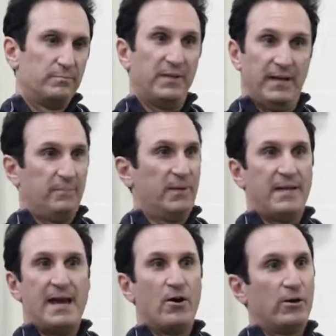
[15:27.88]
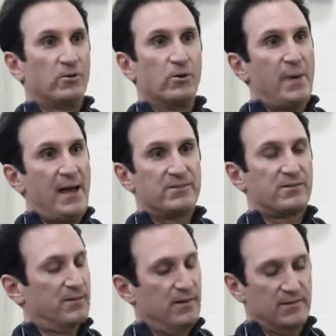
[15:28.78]
playing my character in
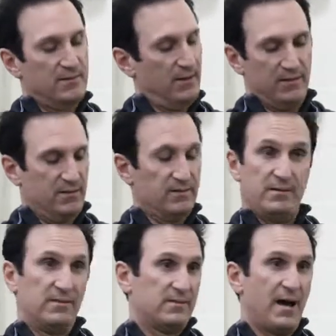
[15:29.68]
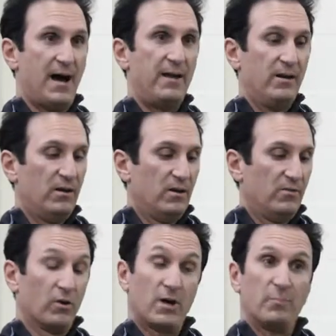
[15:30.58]
masks. It's
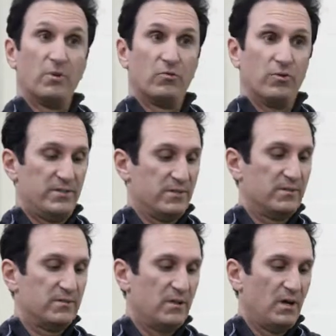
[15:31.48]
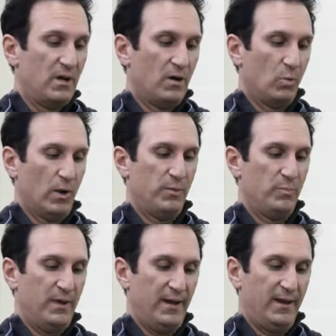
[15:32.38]
not, for a couple of reasons.
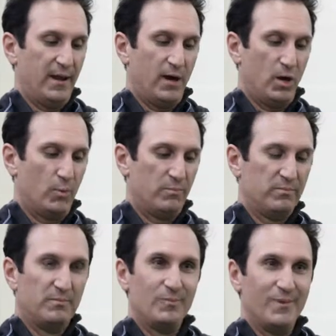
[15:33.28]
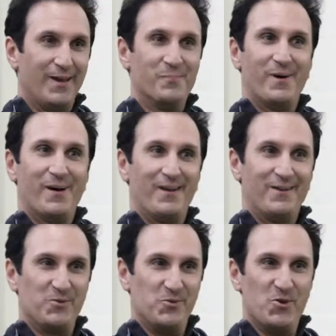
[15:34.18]
One being, in my
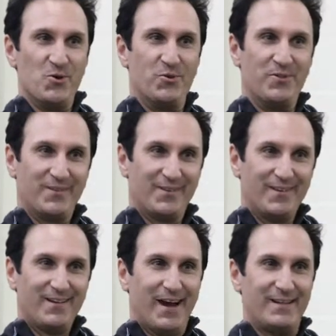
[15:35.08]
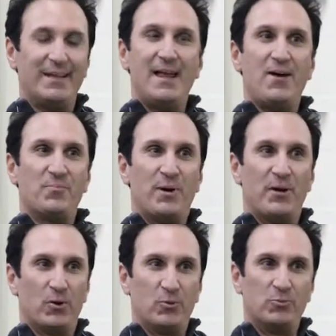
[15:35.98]
youth, I did have
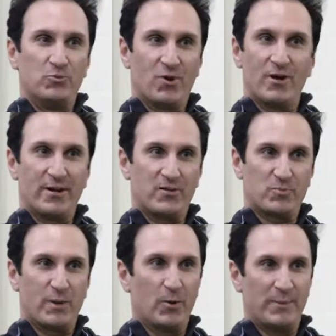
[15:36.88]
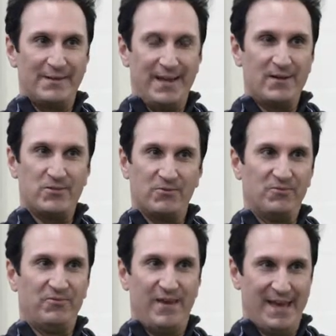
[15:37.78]
my own drug
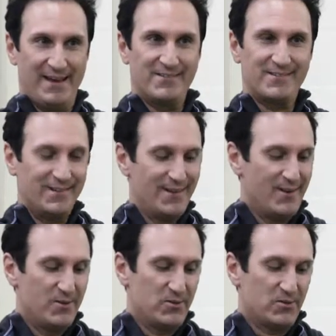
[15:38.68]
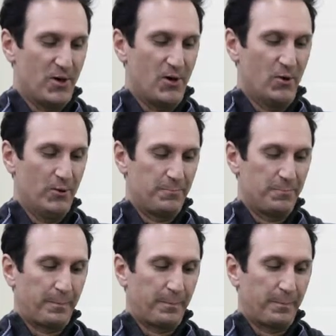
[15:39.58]
experimentation phase, so